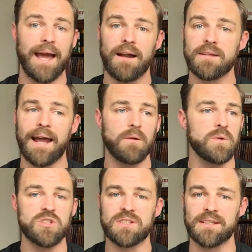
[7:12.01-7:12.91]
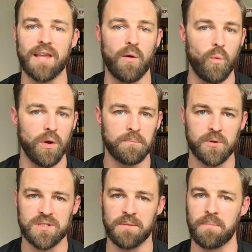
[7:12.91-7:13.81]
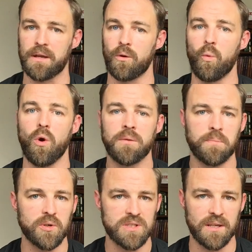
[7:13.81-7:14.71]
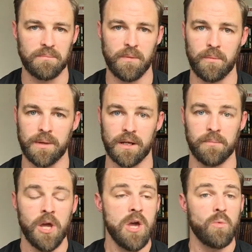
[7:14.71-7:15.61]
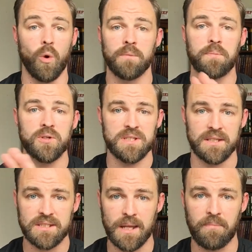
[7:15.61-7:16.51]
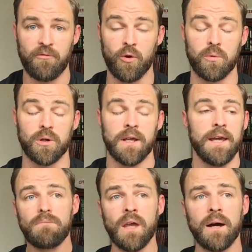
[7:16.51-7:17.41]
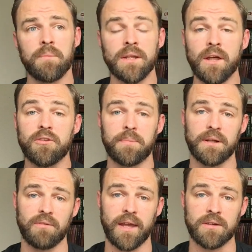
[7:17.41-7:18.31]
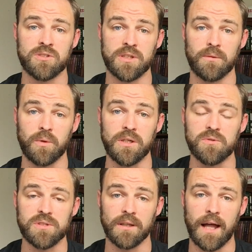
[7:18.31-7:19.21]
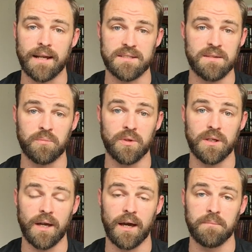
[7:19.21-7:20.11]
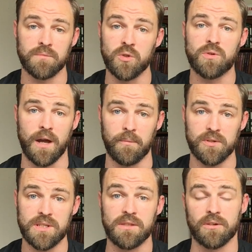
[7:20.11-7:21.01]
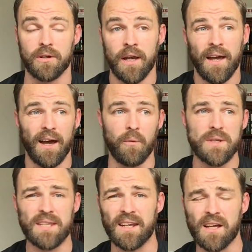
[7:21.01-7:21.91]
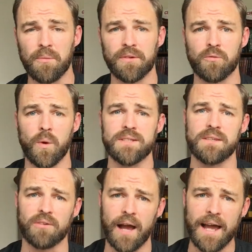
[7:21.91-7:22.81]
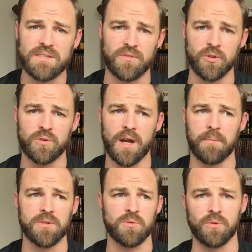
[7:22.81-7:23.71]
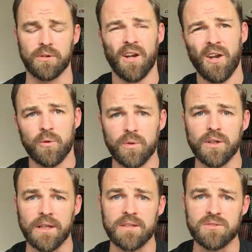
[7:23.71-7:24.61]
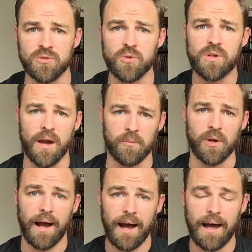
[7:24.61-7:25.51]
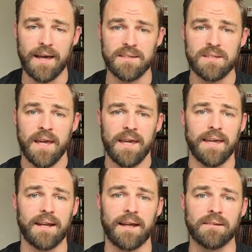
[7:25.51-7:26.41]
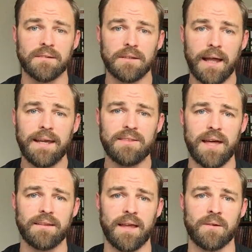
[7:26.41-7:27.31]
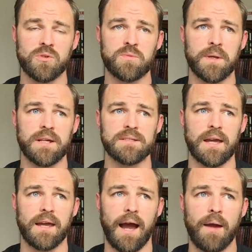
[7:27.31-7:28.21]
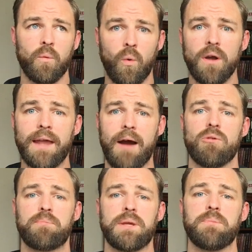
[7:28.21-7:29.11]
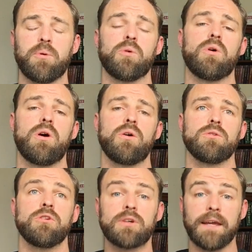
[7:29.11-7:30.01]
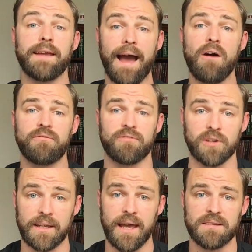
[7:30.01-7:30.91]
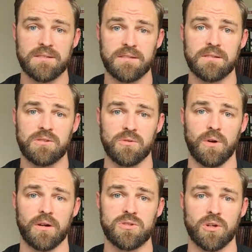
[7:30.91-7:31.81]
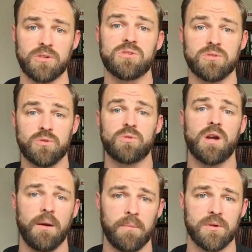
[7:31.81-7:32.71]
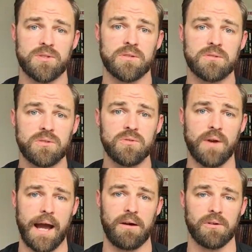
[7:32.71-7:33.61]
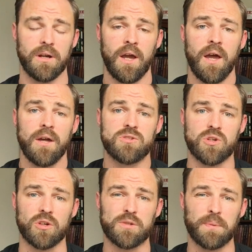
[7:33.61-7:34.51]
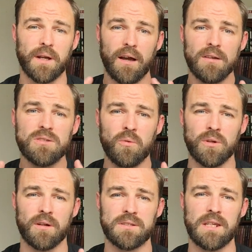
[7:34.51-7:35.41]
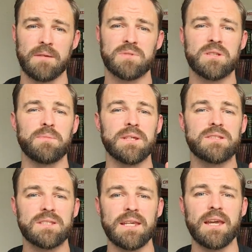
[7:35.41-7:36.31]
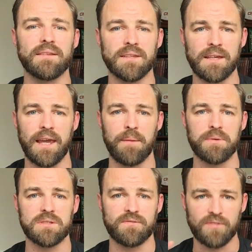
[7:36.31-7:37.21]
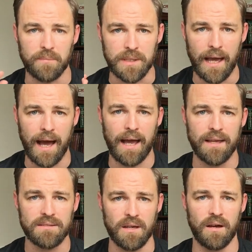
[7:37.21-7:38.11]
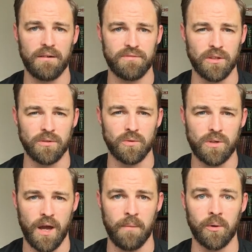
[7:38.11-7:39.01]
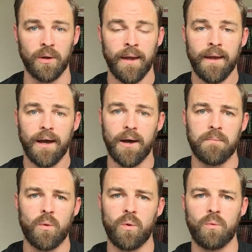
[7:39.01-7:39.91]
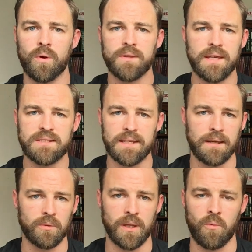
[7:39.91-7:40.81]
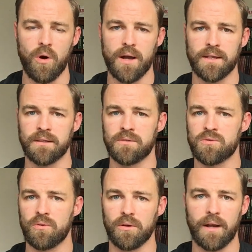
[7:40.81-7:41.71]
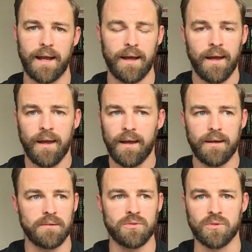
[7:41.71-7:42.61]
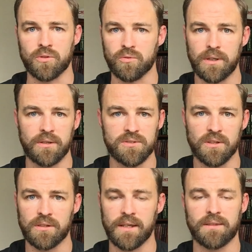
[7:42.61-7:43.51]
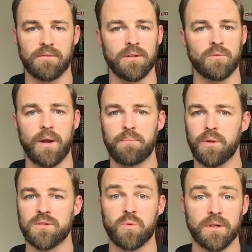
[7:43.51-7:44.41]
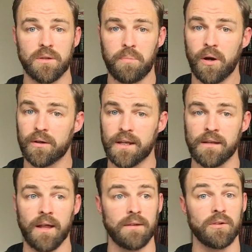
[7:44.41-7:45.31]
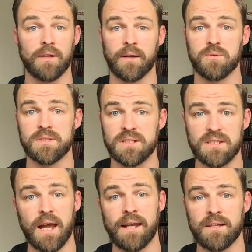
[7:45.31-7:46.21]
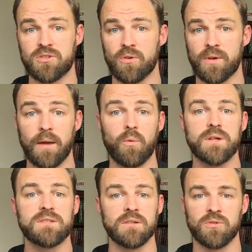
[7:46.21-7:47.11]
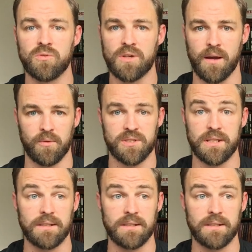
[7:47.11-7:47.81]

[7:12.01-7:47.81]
How do we just get that 1% better, 1% momentum, 1% step forward? Another bit of language that we use a lot is simply newcomers. Either we say it a couple different ways, either eyes for newcomers or really it's newcomer eyes. And I like that language because I want our people looking out for guests to our church, newcomers to our church, but I also want our teams to be seeing the campus from the eyes of the newcomer. What are they seeing when they walk in the door? Do the greeters look like they're in the right place? What did the parking lot look like? Was the signage okay? What does the newcomer see?